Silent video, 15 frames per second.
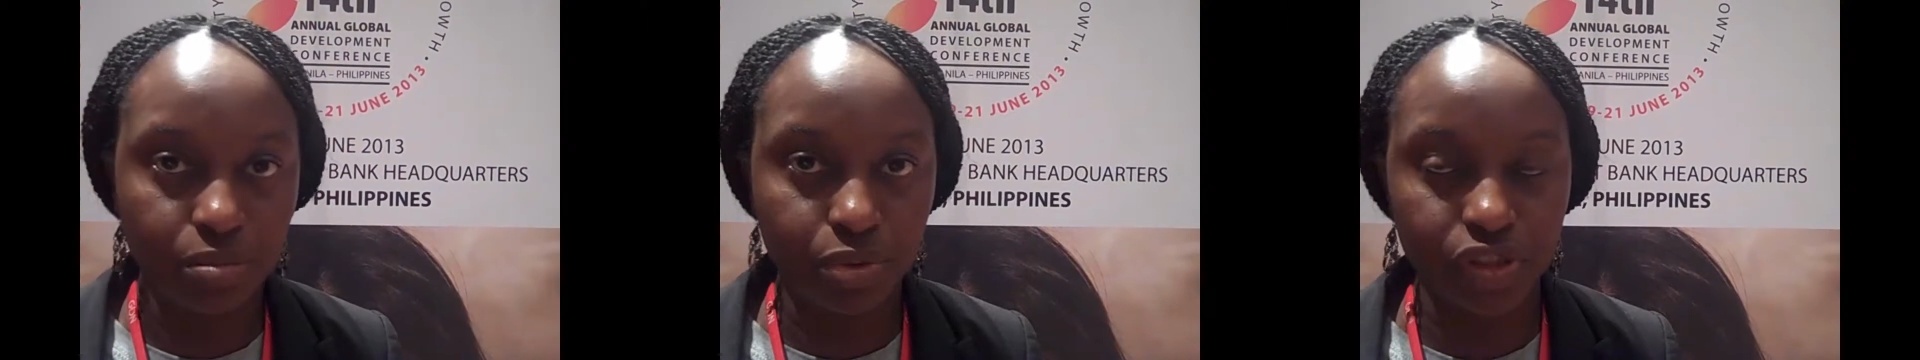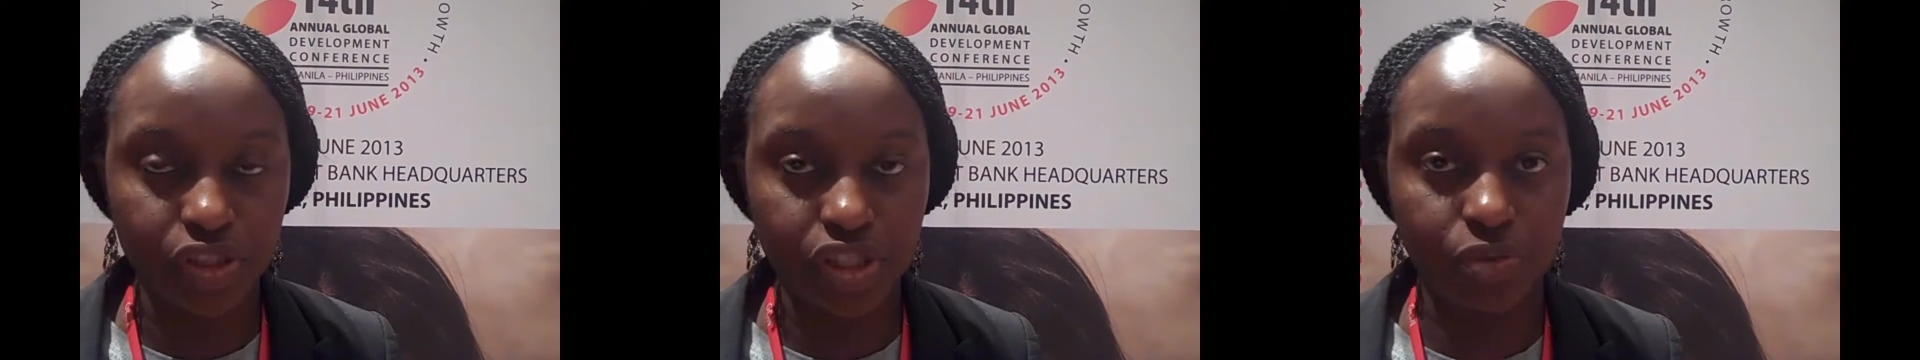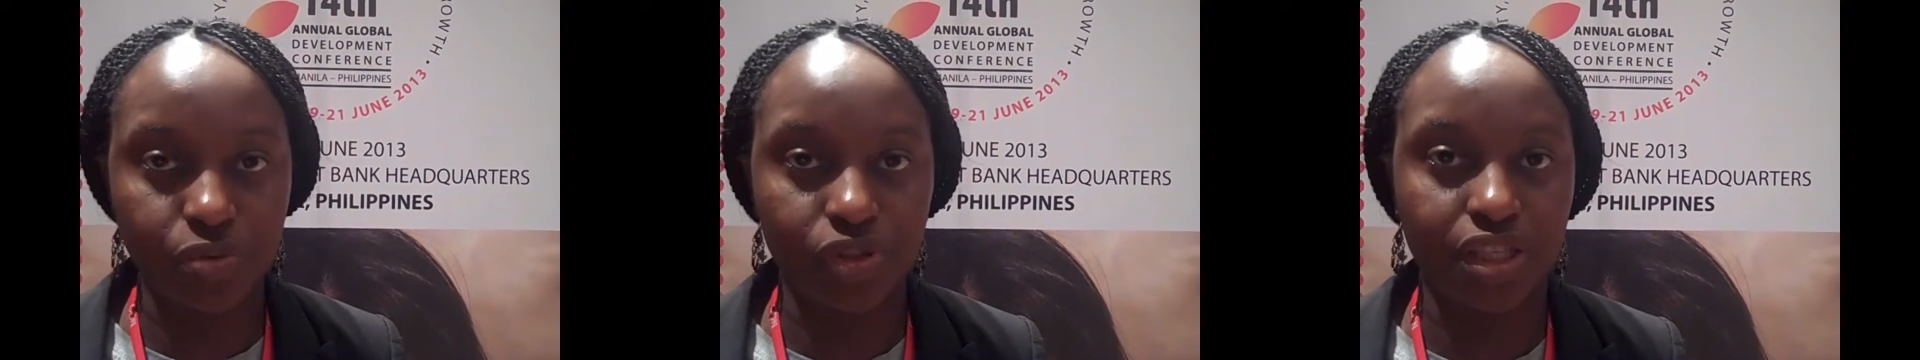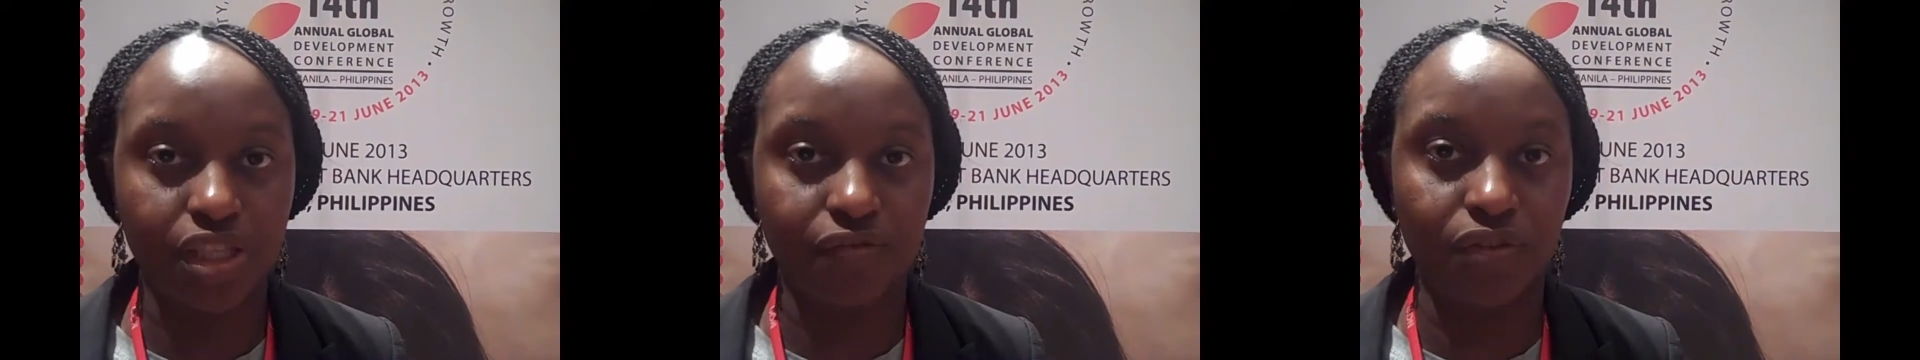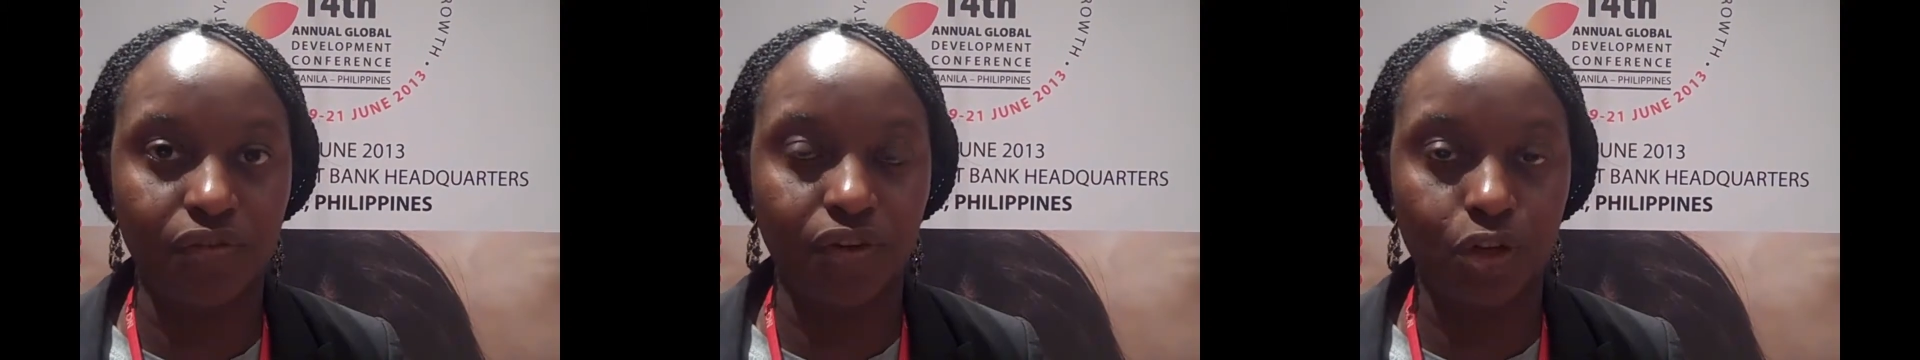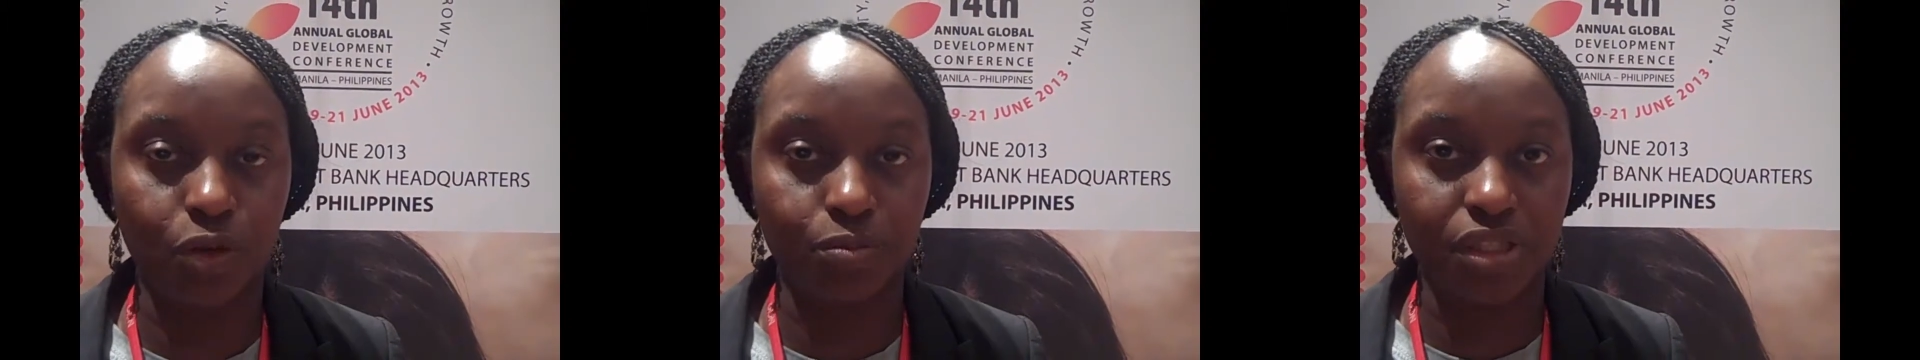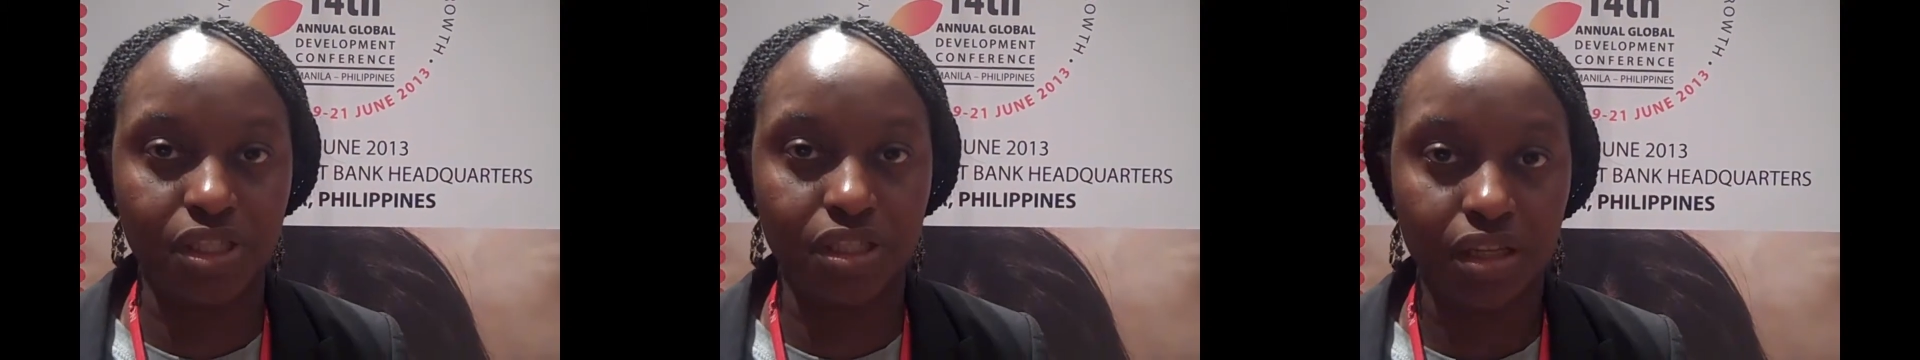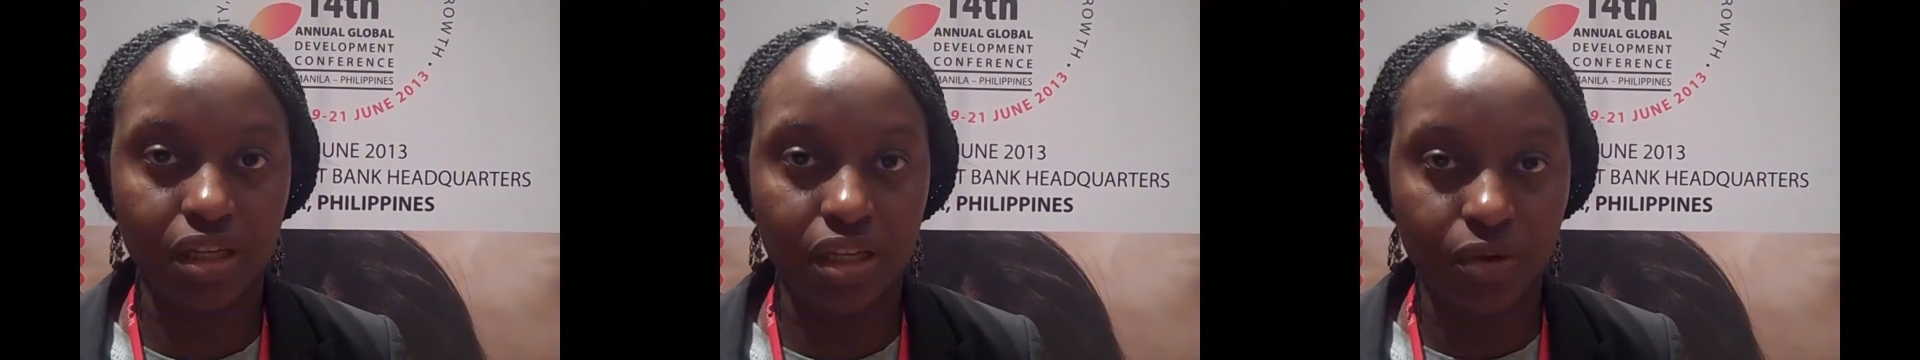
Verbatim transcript: projects which they've developed,